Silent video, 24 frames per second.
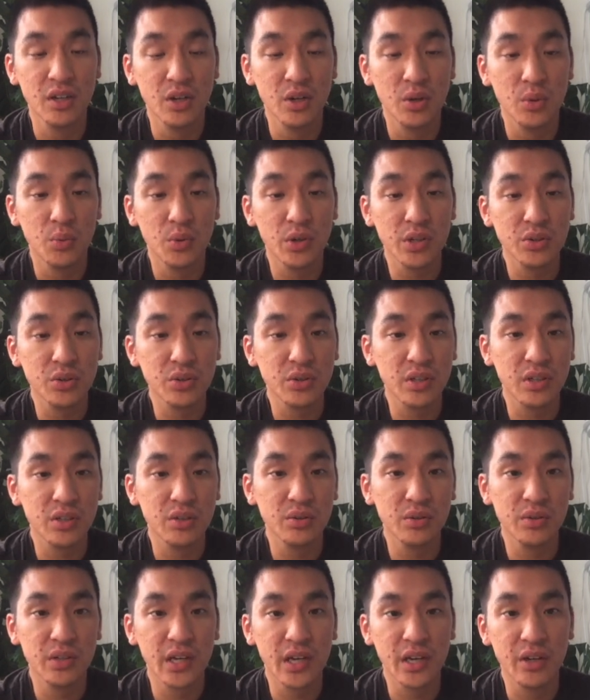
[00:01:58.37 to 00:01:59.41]
What you can
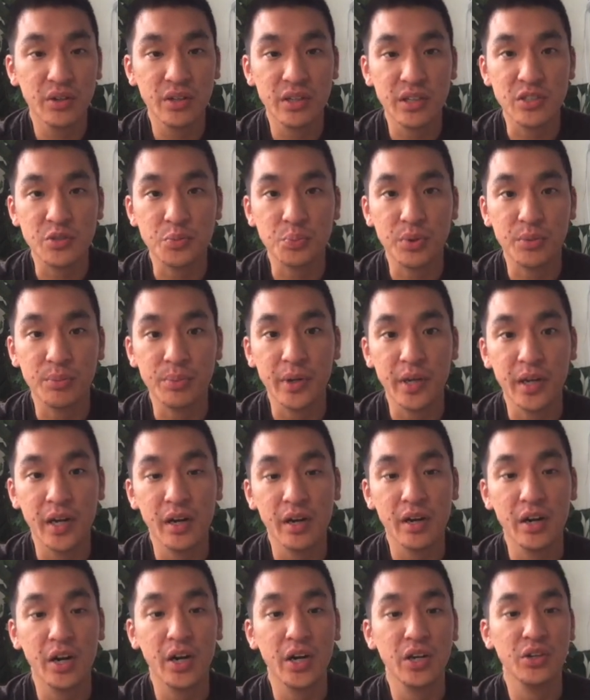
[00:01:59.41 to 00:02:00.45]
do now is
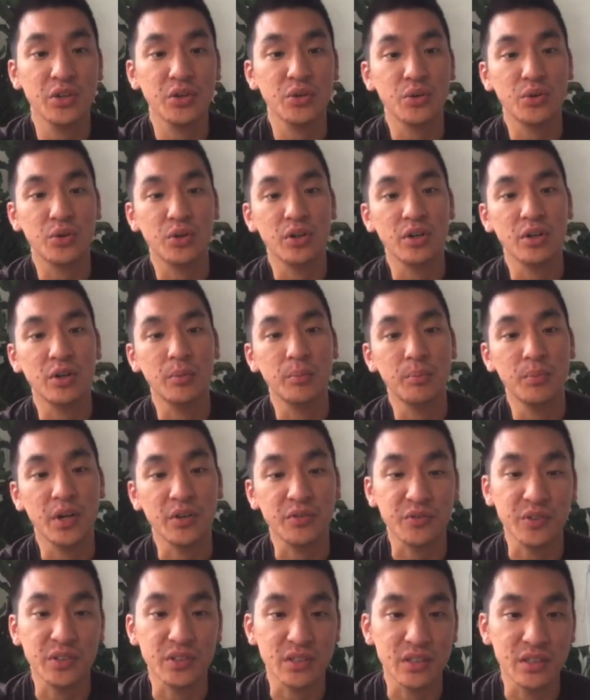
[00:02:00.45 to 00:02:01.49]
prepare your
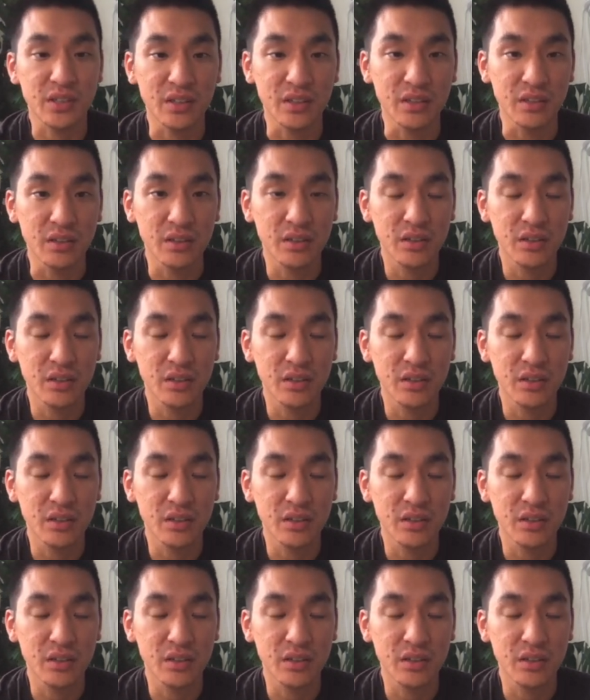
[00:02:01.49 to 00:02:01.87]
muffin tin.